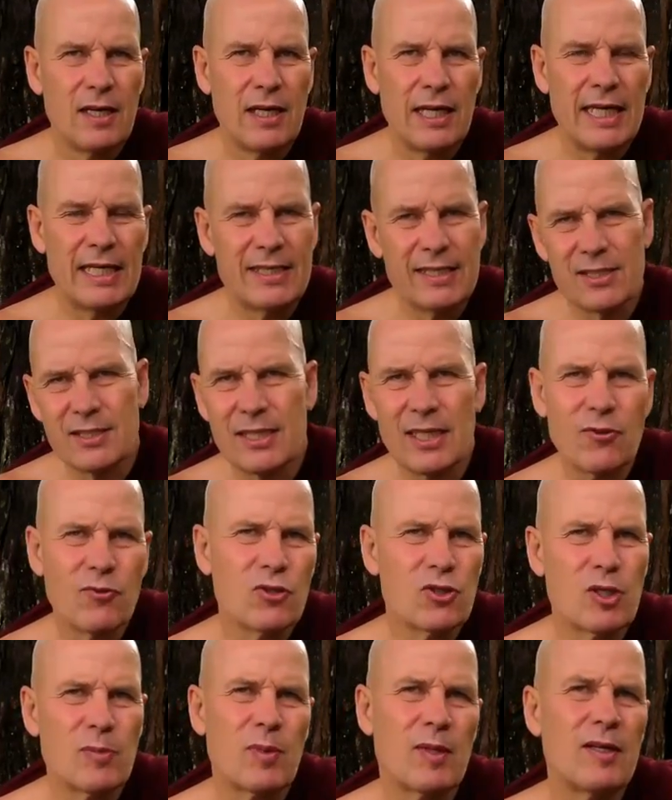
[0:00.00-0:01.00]

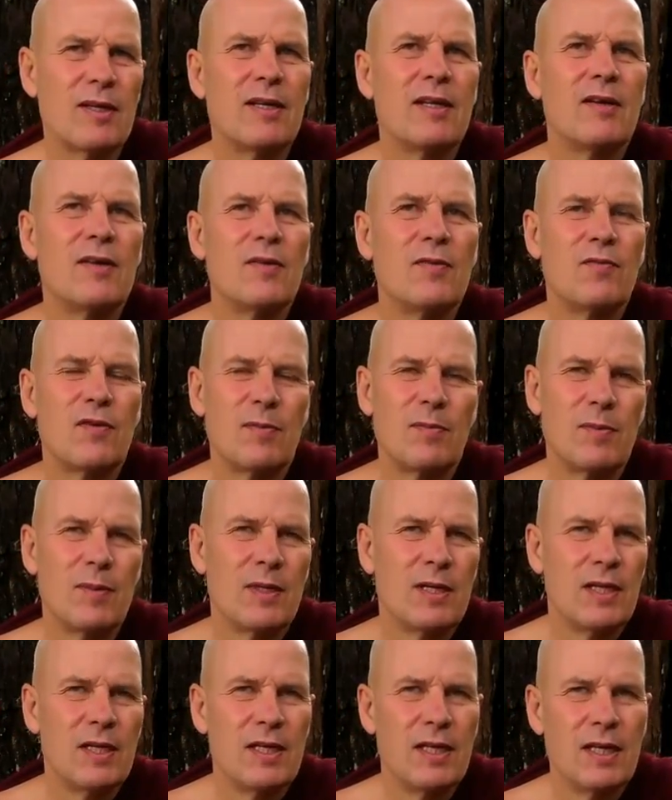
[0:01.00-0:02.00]
indistinguishable from
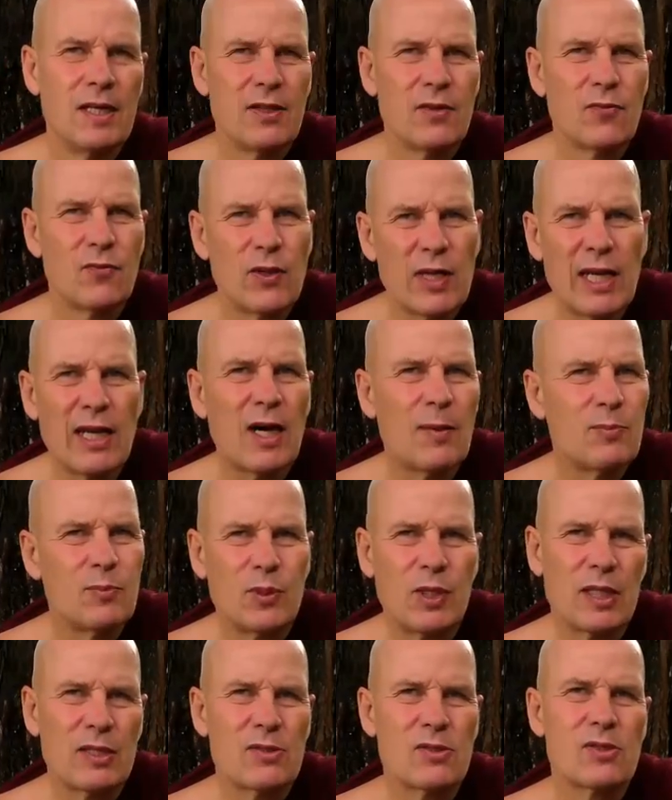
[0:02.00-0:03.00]
the real
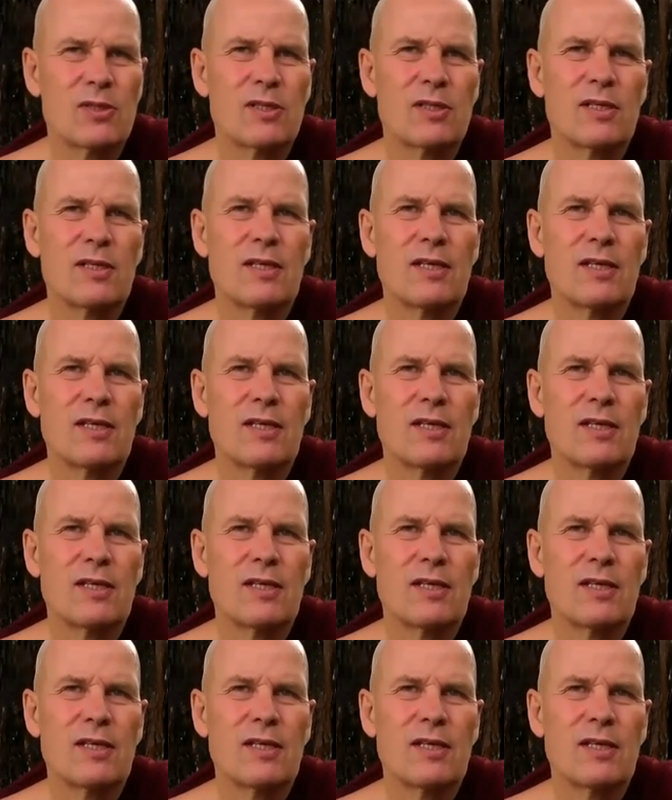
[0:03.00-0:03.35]
objects.